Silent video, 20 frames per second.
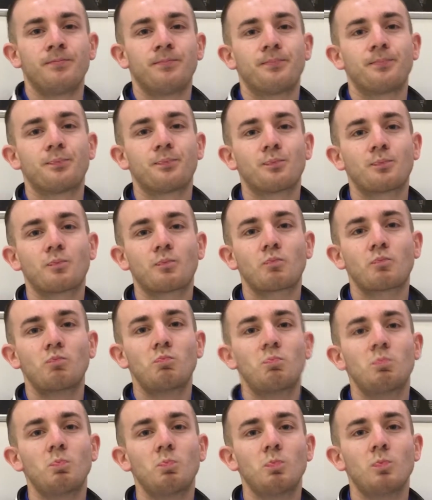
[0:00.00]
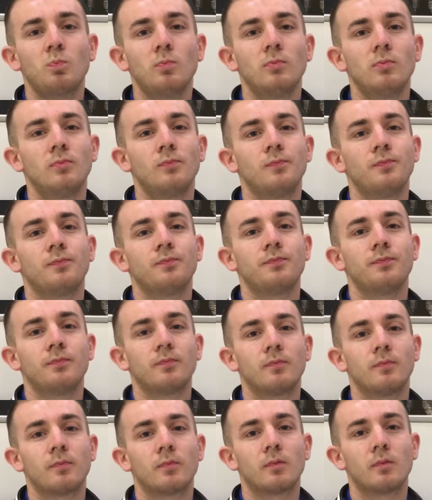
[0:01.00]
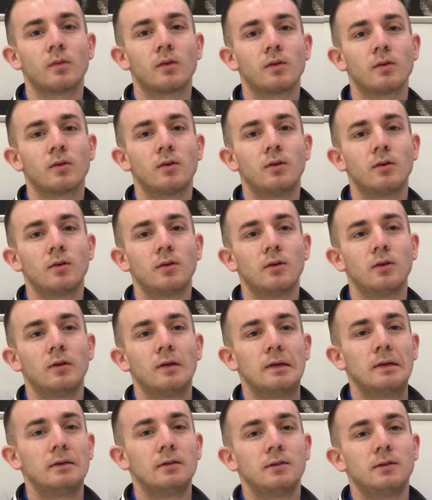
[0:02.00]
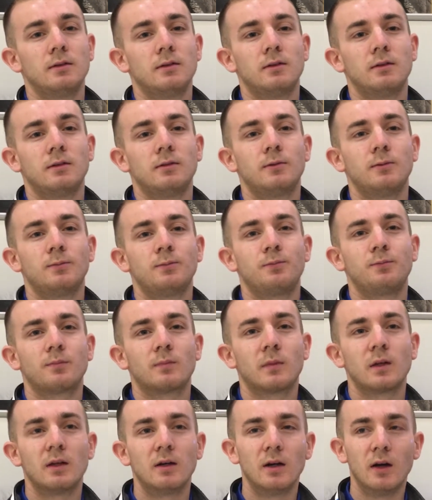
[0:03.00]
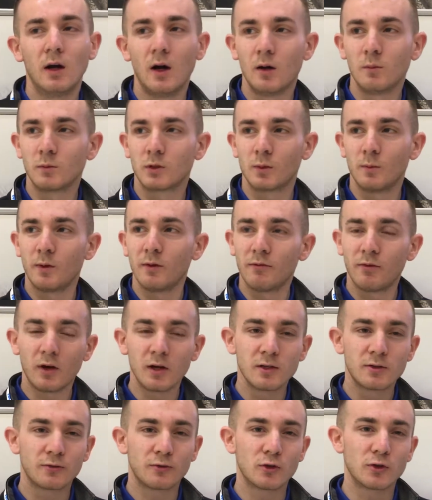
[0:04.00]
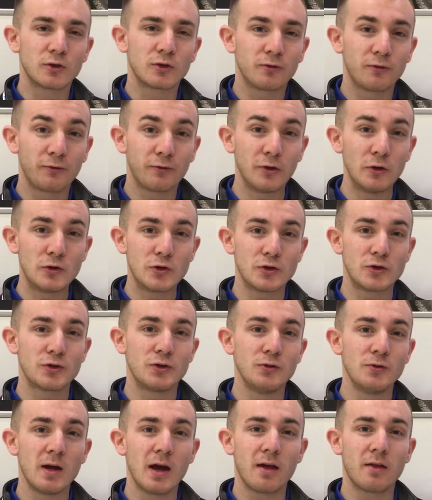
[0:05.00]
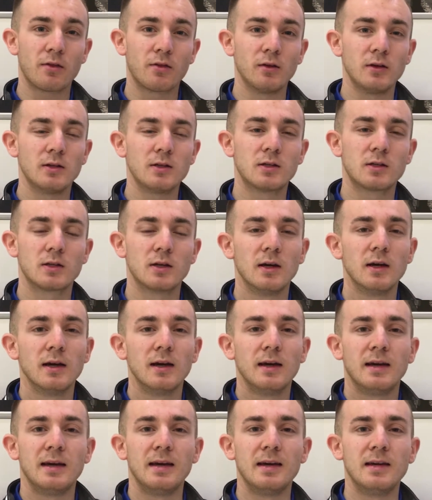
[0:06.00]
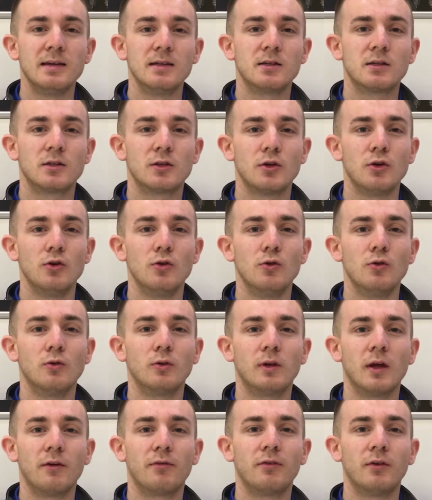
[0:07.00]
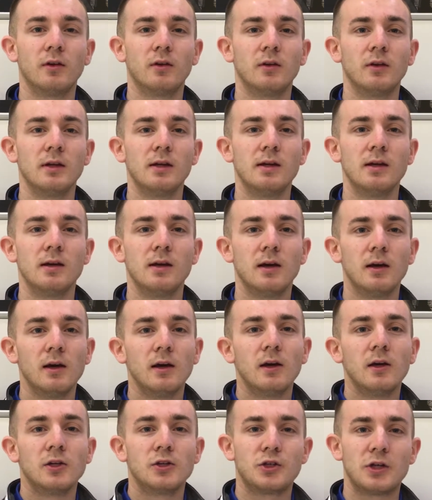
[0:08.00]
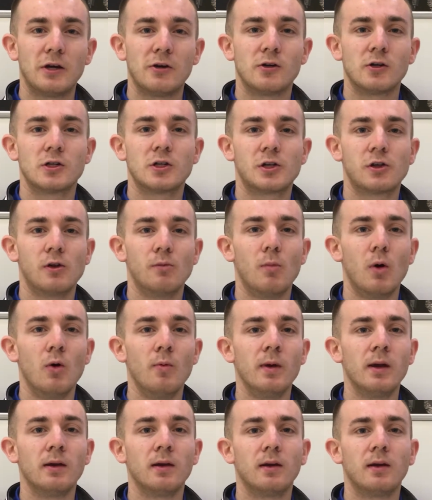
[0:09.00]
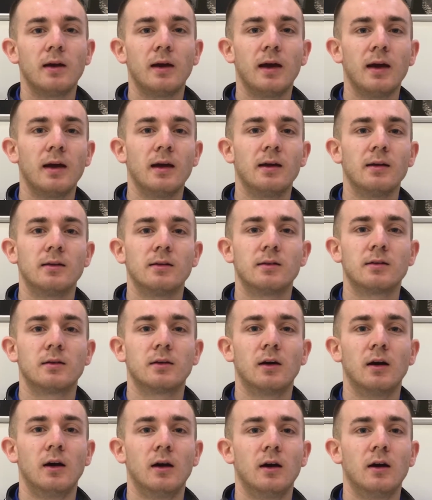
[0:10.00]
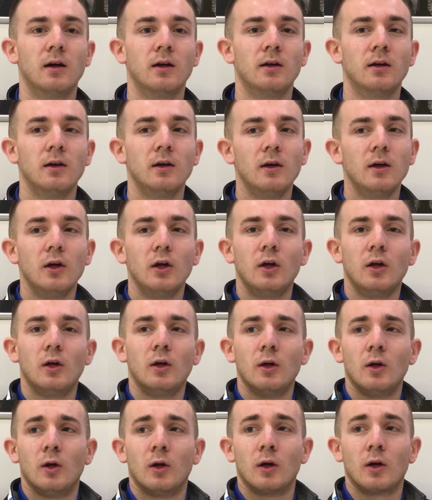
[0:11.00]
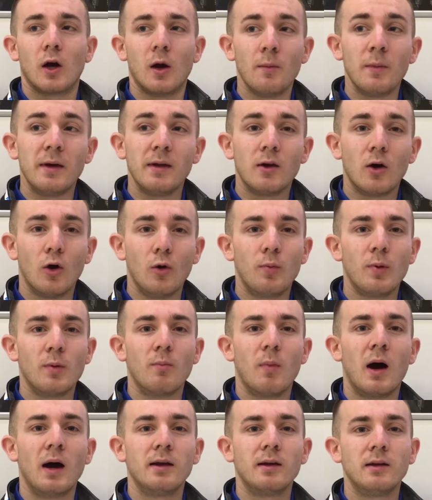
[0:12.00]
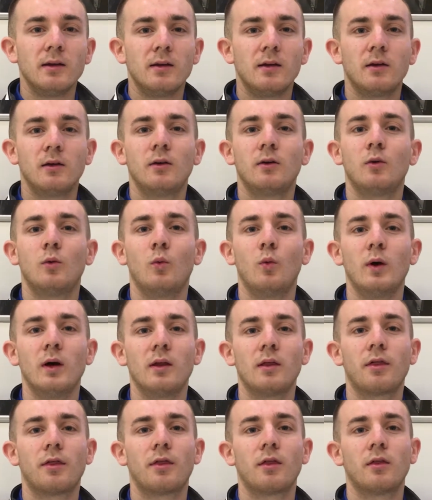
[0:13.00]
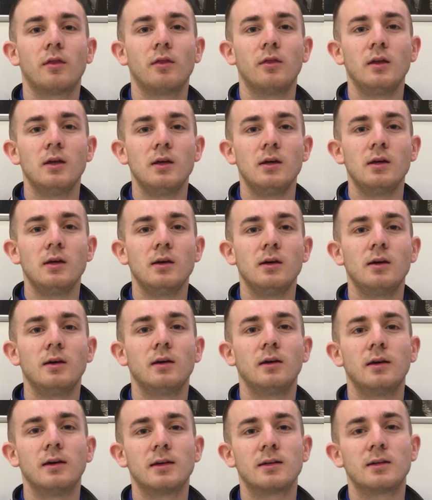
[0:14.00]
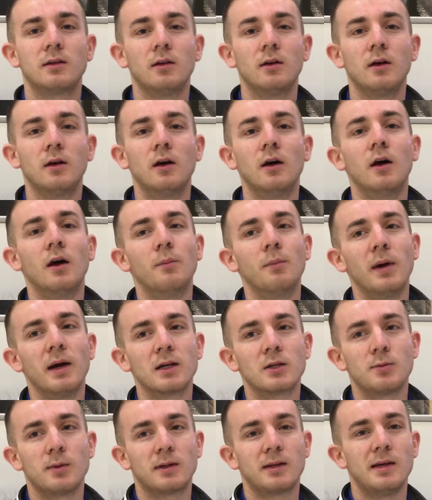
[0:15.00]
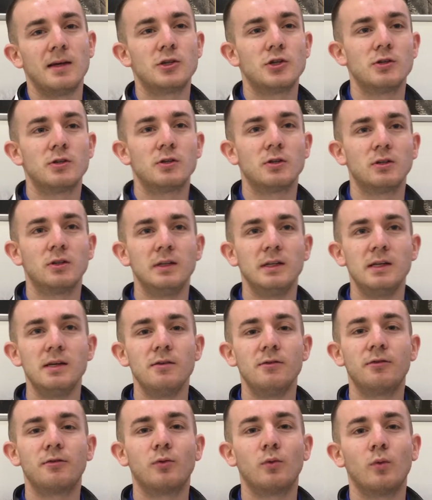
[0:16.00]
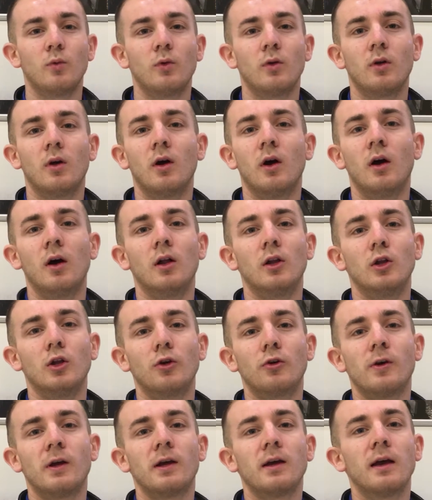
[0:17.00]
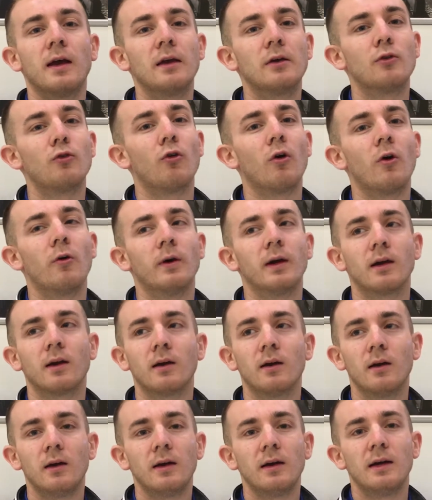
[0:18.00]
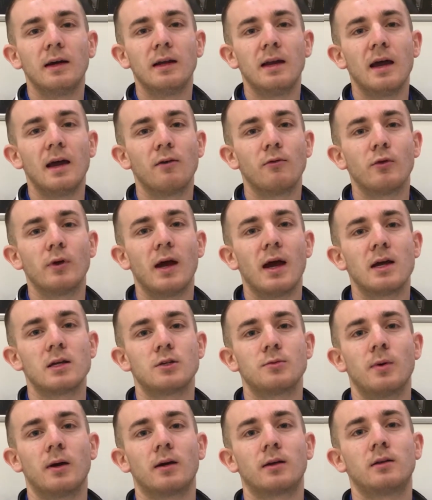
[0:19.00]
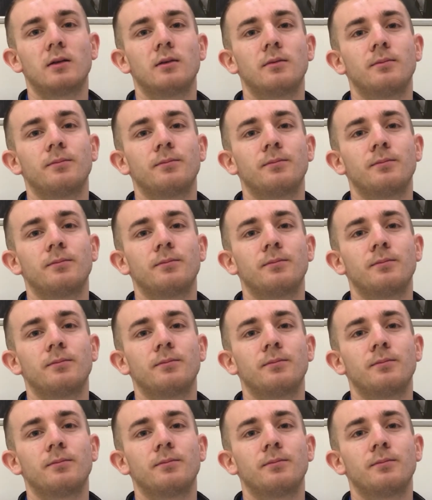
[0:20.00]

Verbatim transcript: Any advice for future student athletes who may want to attend convention? Um, some advice for future student athletes is to definitely cherish the moment and uh, come in open-minded with the um, expectation to leave uh, learning and growing in every aspect.